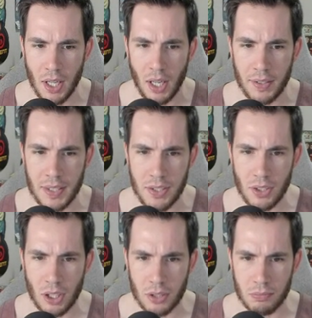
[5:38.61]
Uh, these
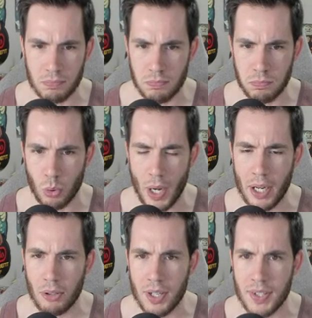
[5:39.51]
are
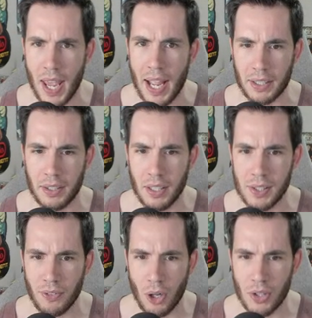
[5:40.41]
rare as heck,
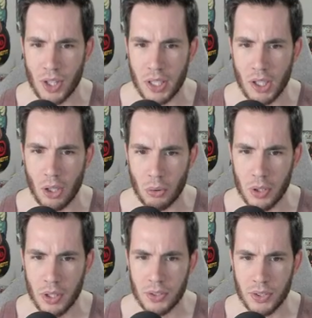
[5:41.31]
as far as I know.
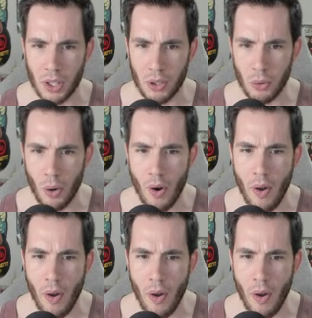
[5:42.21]
So